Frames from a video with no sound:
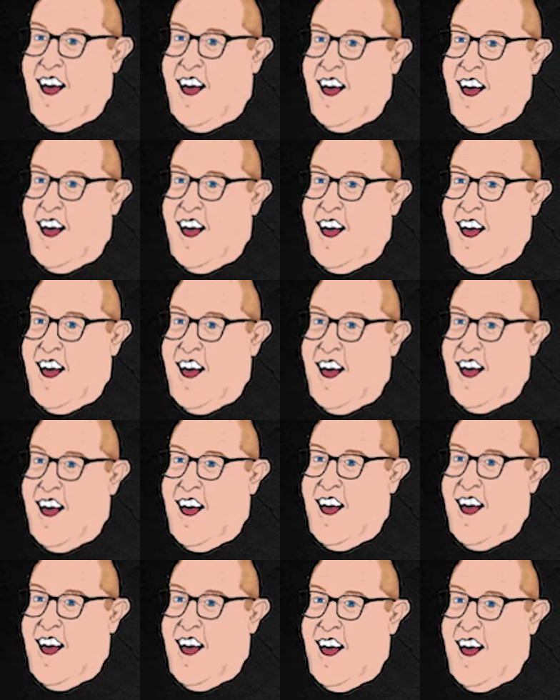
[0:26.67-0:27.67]

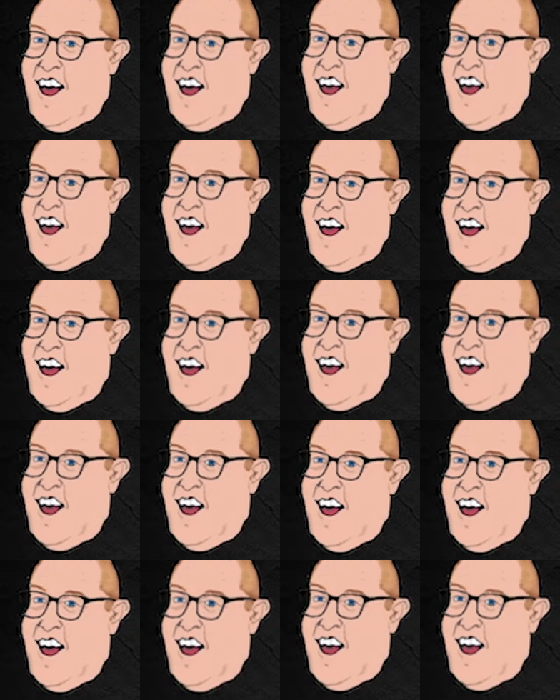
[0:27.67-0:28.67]

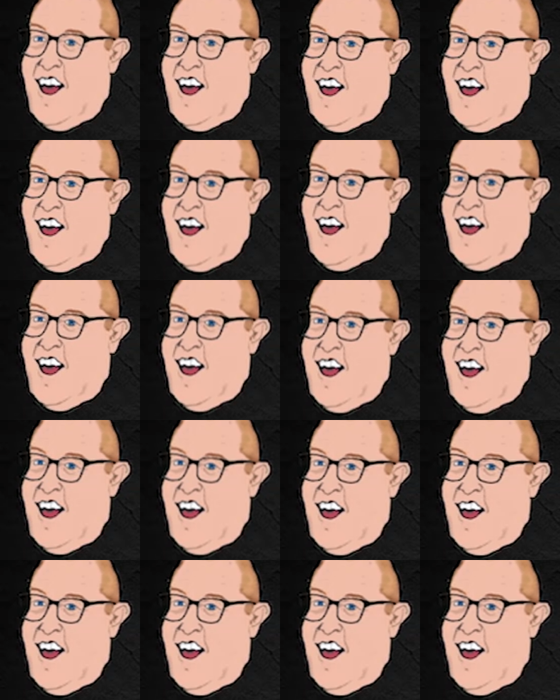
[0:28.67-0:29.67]

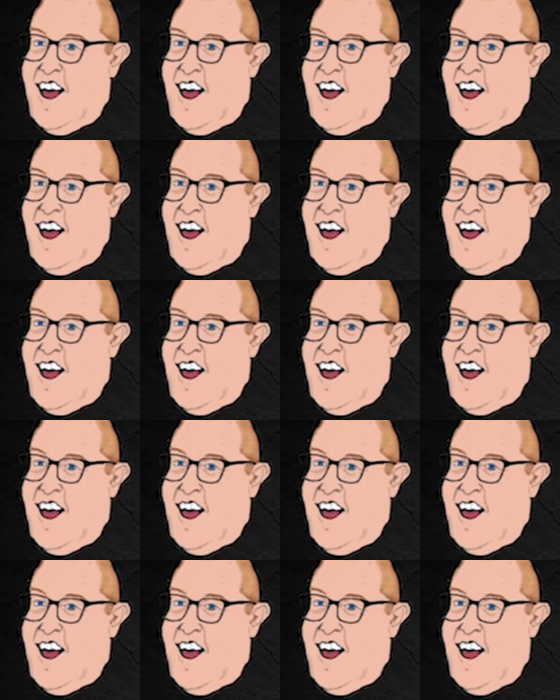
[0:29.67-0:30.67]

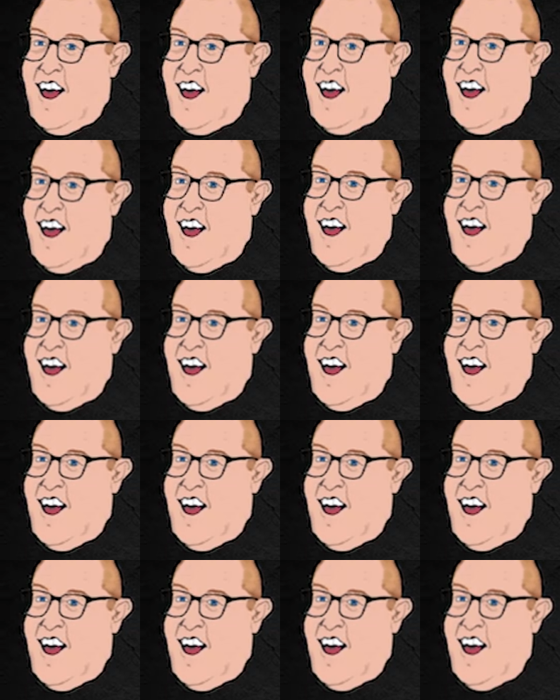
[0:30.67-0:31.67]

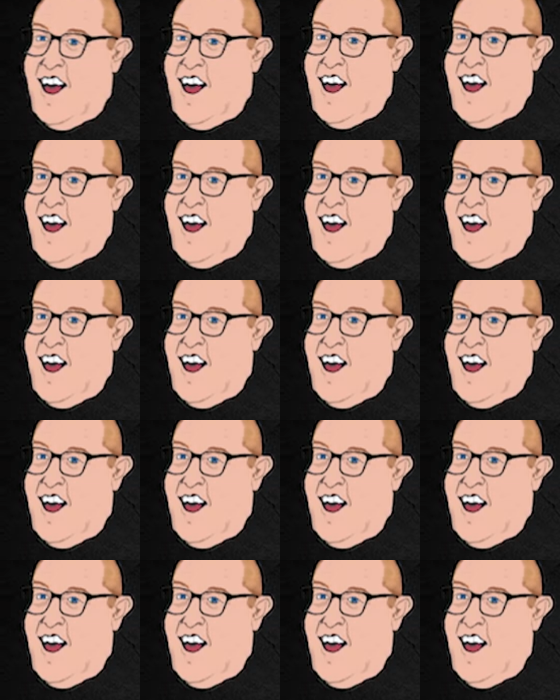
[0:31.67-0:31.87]
(not speaking)